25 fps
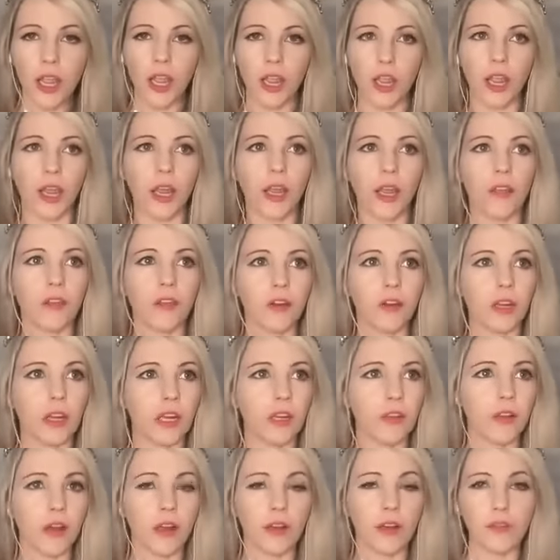and they're
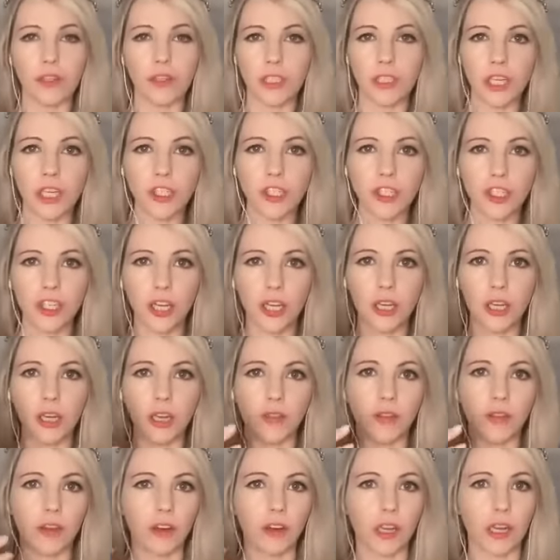getting a lot of attention
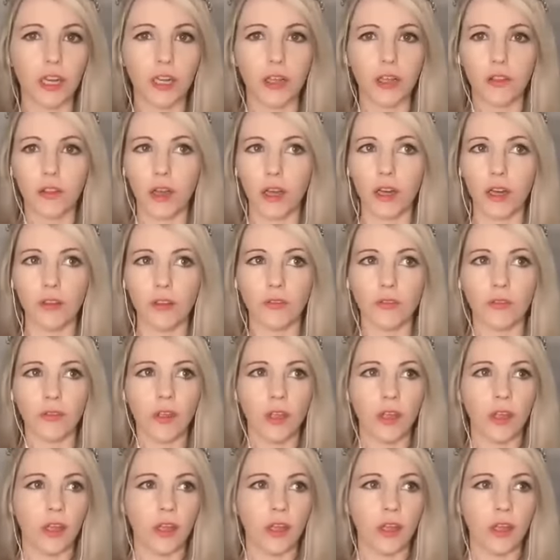and they're getting a lot of